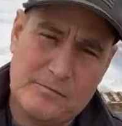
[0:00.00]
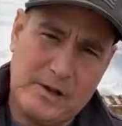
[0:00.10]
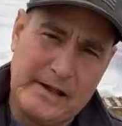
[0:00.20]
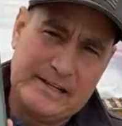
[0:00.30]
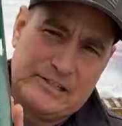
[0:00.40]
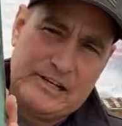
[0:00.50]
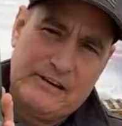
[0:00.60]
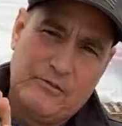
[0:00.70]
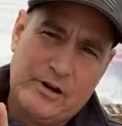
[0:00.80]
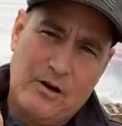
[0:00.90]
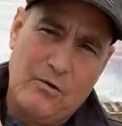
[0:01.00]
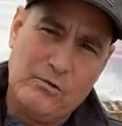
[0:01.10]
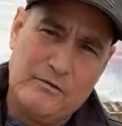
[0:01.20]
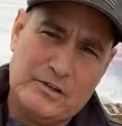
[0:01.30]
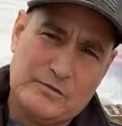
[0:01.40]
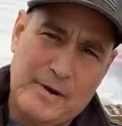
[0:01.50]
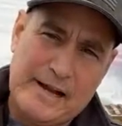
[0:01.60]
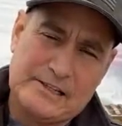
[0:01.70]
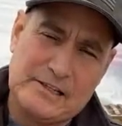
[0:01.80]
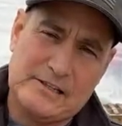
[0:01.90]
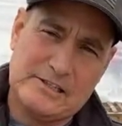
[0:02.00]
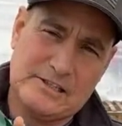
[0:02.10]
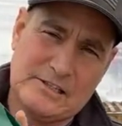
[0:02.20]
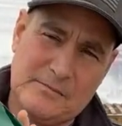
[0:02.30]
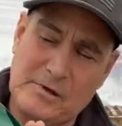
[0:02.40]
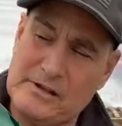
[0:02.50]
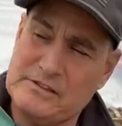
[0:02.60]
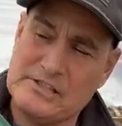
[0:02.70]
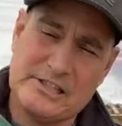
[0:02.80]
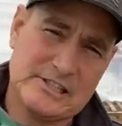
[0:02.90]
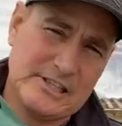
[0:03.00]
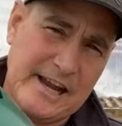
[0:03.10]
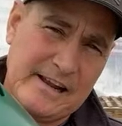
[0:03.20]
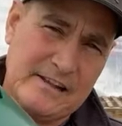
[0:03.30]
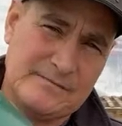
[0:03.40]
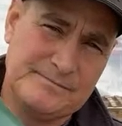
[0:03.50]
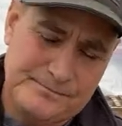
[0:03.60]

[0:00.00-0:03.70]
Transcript: plants in every hole of this basket, this is, I believe, a 6-gallon.